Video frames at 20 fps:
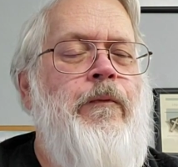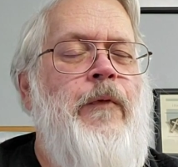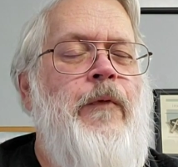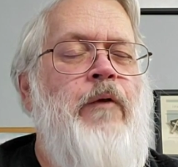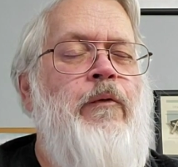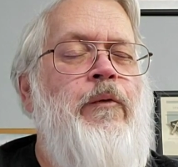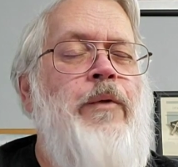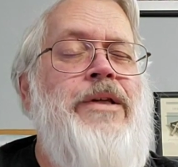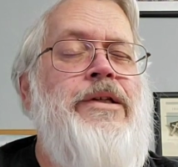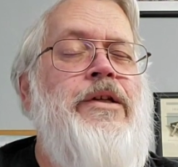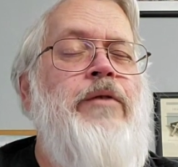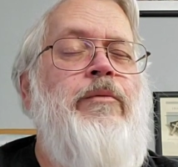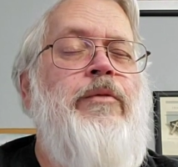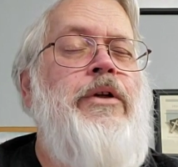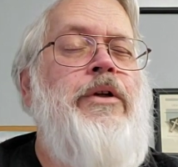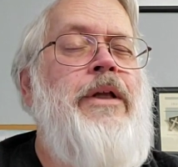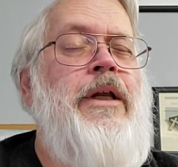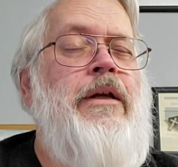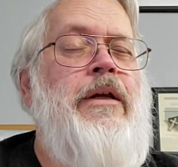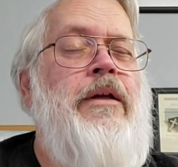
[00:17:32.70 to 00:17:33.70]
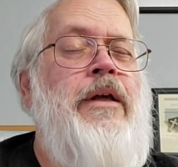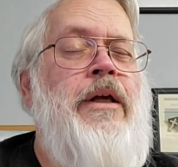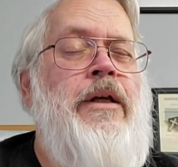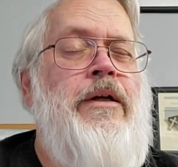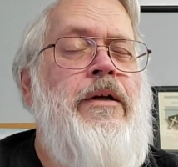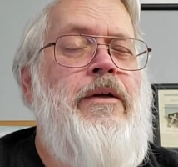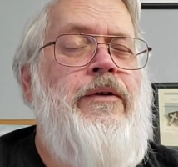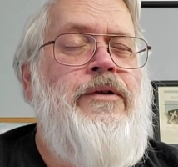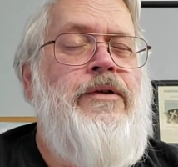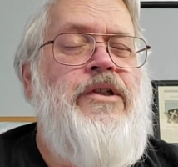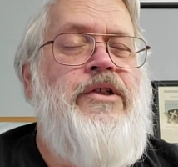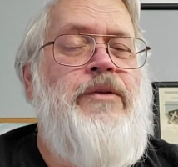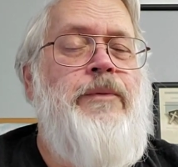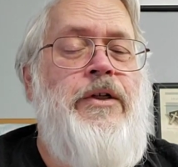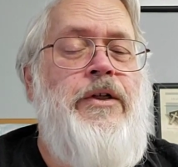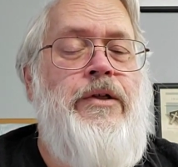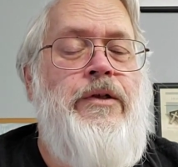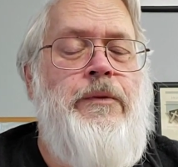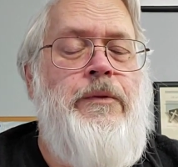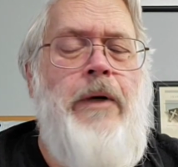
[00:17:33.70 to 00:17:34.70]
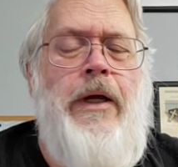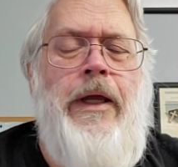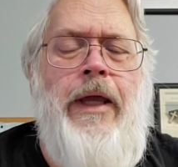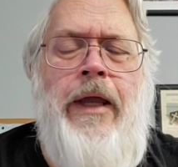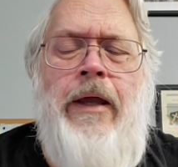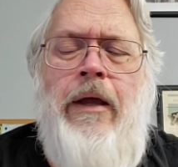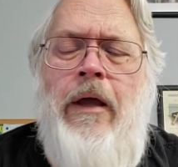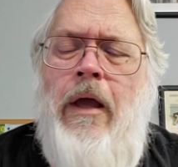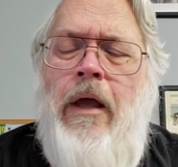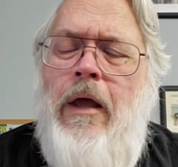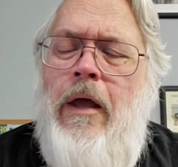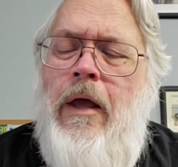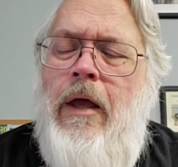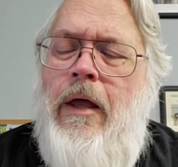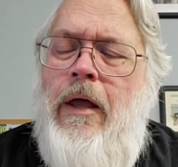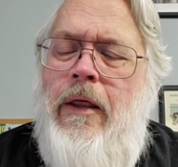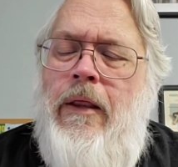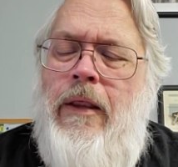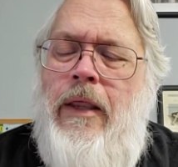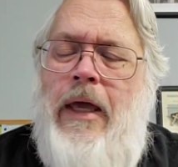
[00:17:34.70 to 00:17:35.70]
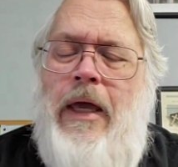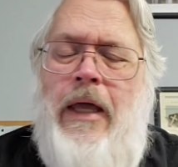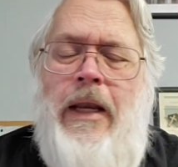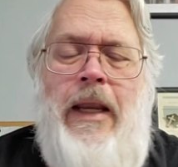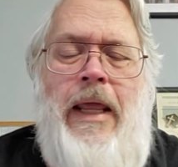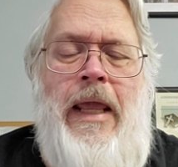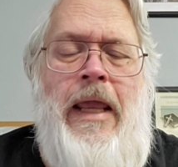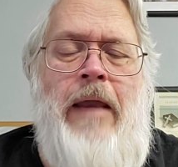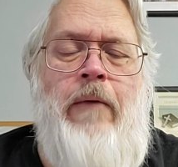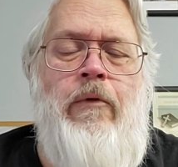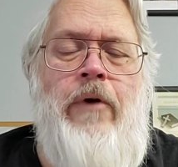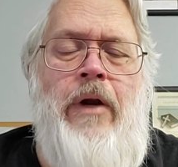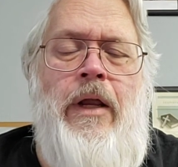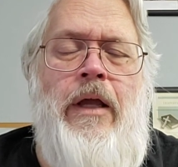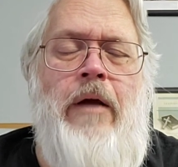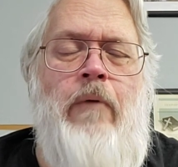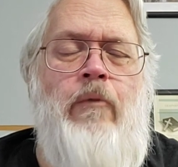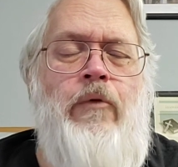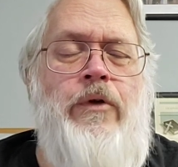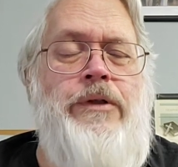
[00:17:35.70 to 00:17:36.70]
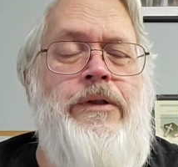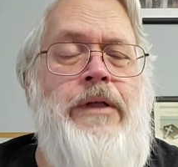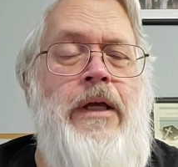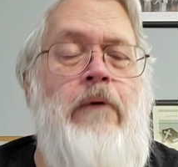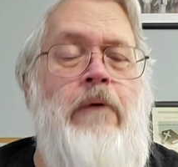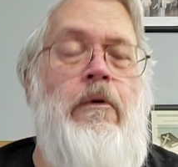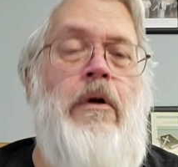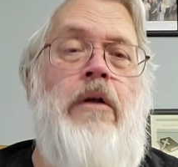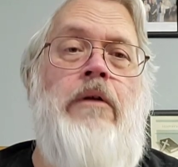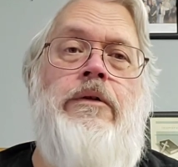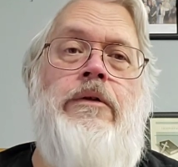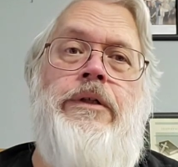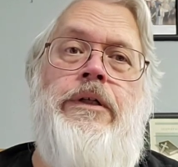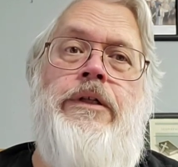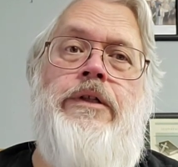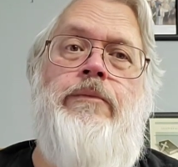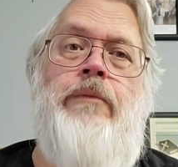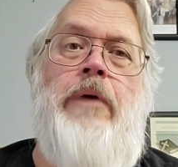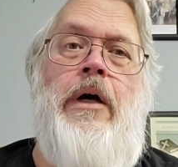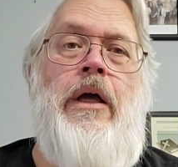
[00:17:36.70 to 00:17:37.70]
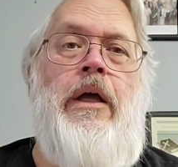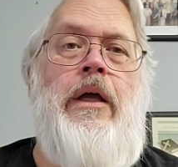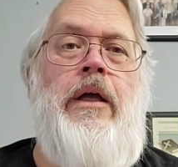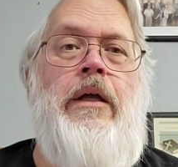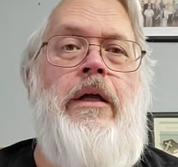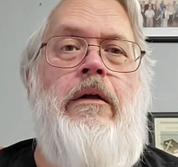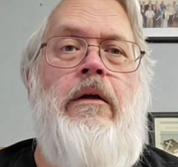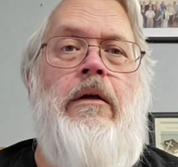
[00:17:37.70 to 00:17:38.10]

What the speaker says: reasonable in a suspicious way, that Abraham would say, well, she's my